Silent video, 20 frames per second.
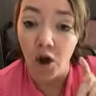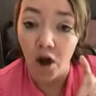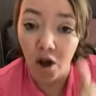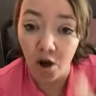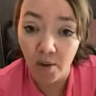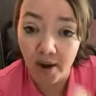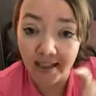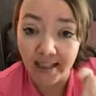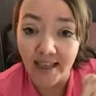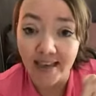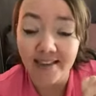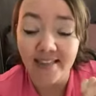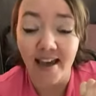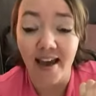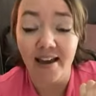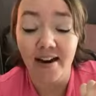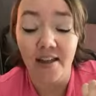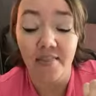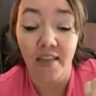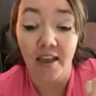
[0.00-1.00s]
oh, I like
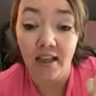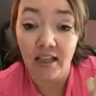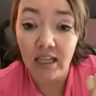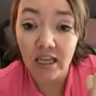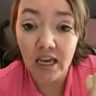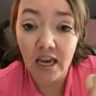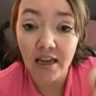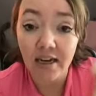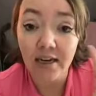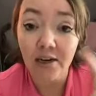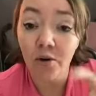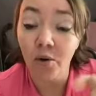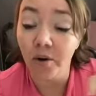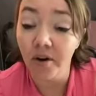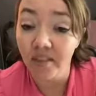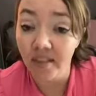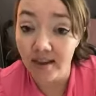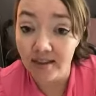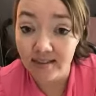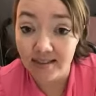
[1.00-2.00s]
that, and they click on it,
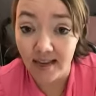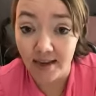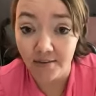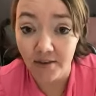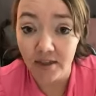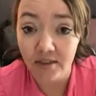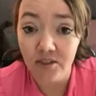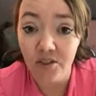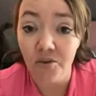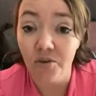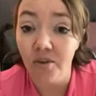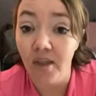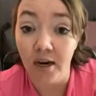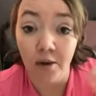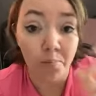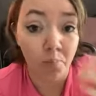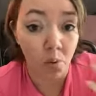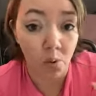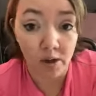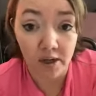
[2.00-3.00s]
or they save it to
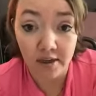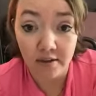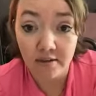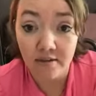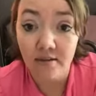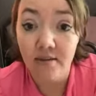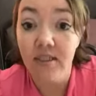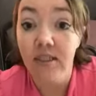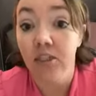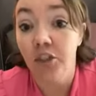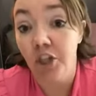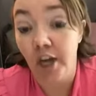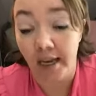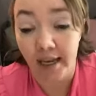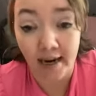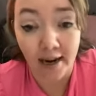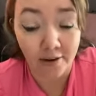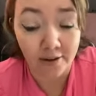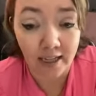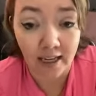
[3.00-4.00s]
their board to check
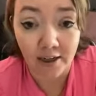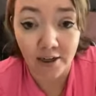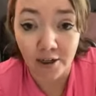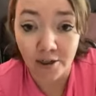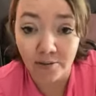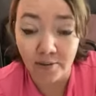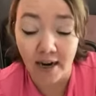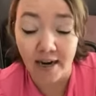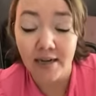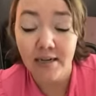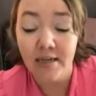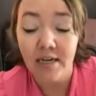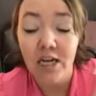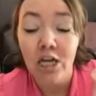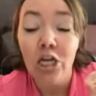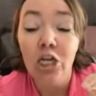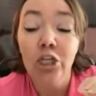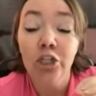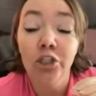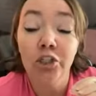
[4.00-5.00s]
it out later, right?
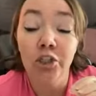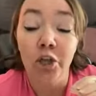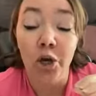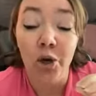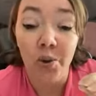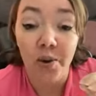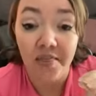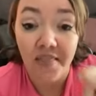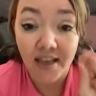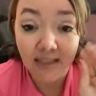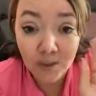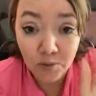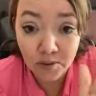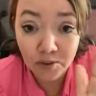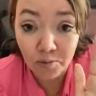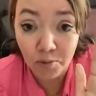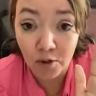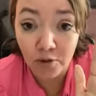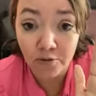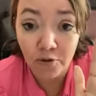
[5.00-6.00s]
So that's
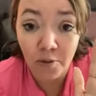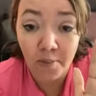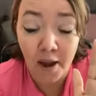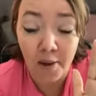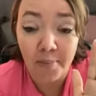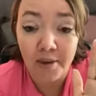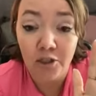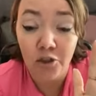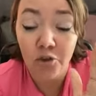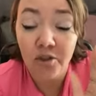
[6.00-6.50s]
what's beautiful about